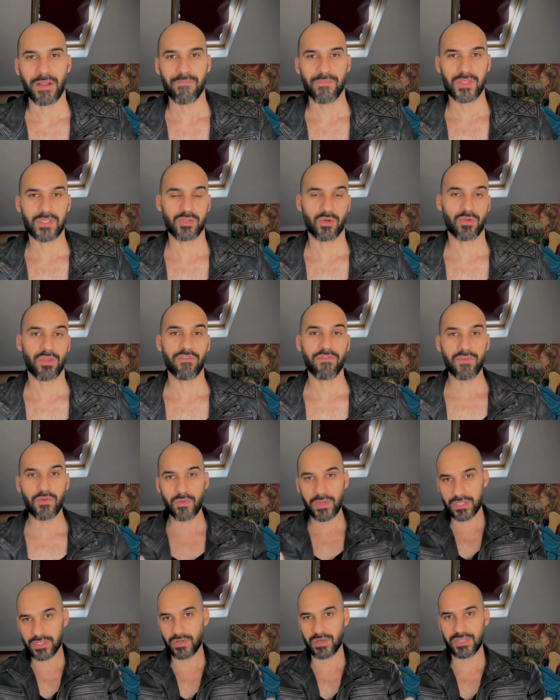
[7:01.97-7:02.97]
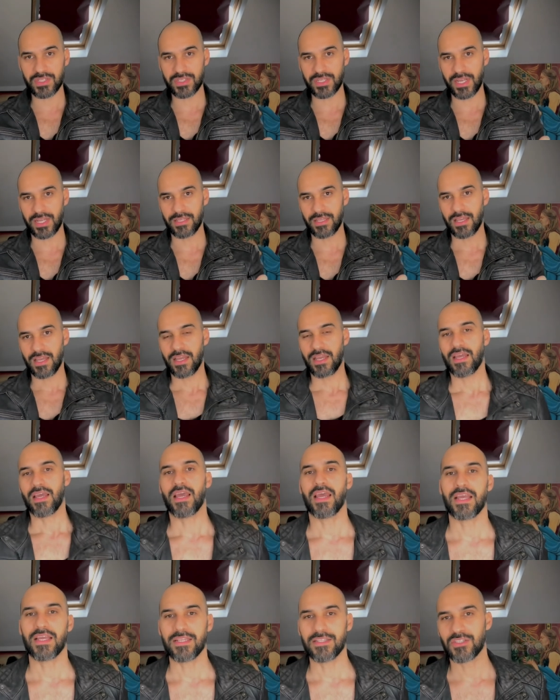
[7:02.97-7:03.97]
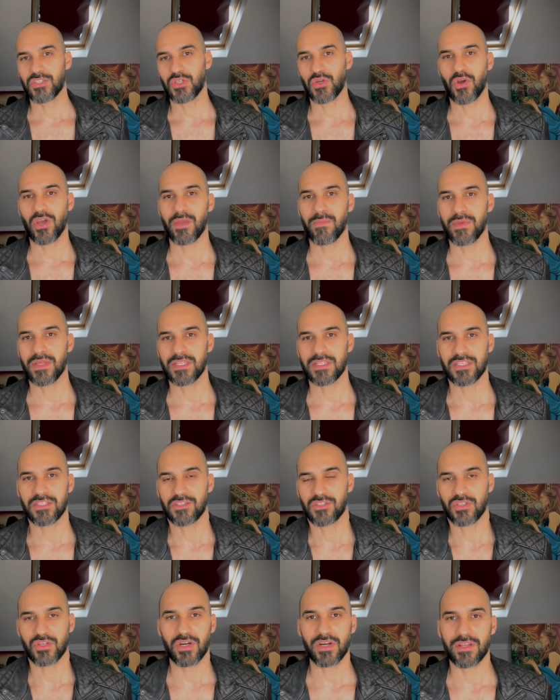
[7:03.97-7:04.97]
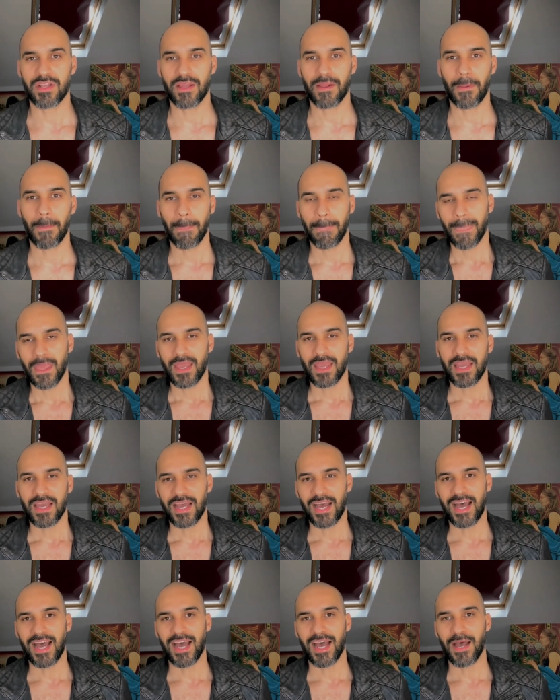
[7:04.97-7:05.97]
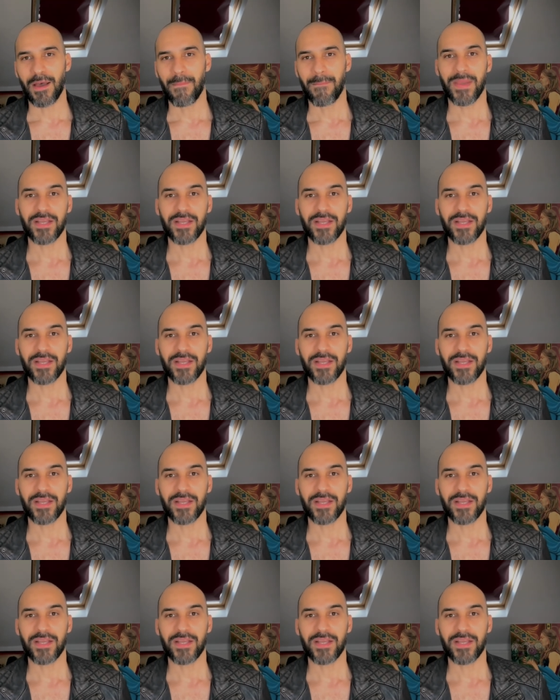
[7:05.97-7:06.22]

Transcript: So if you're interested in joining me in this journey, uh, make